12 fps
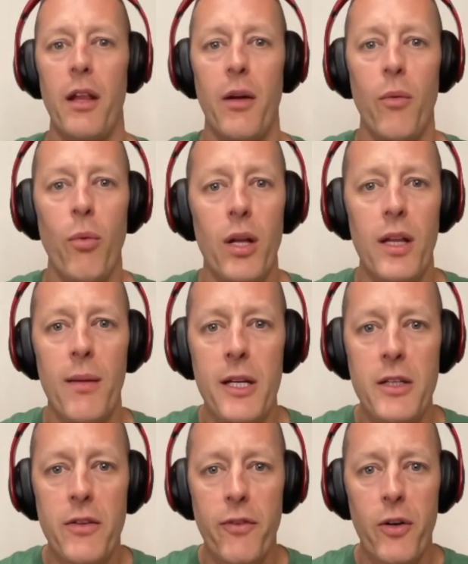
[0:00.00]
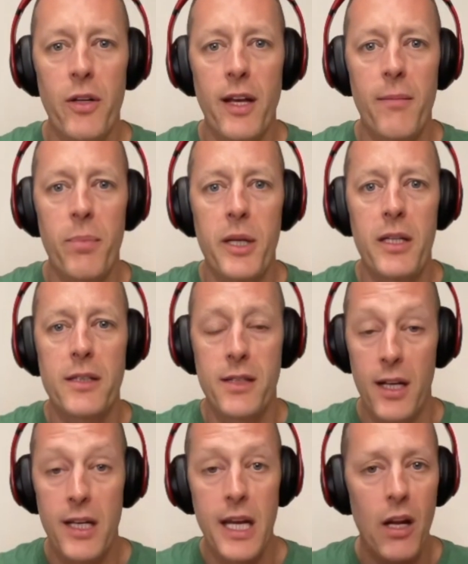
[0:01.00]
well, let me divert then, because
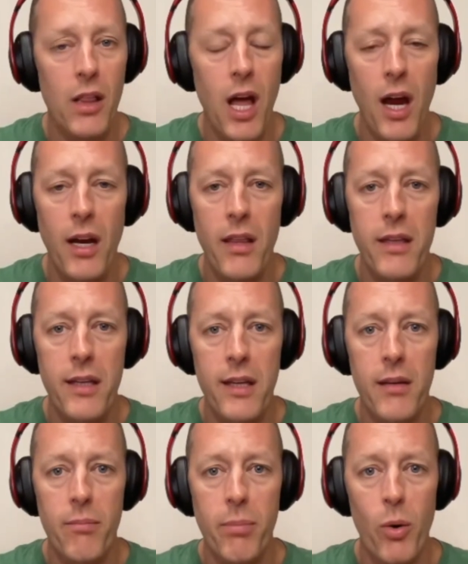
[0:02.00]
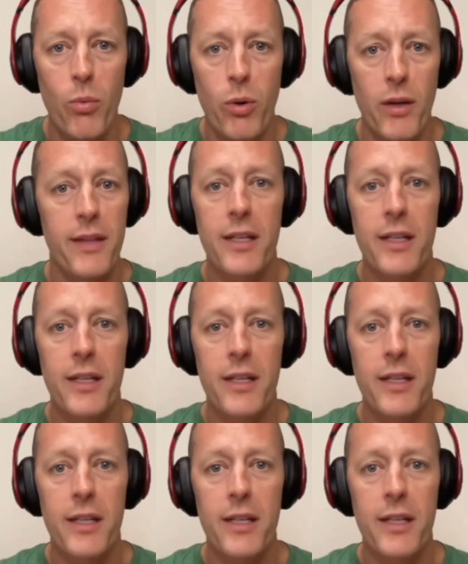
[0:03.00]
again, a lot of the boat world.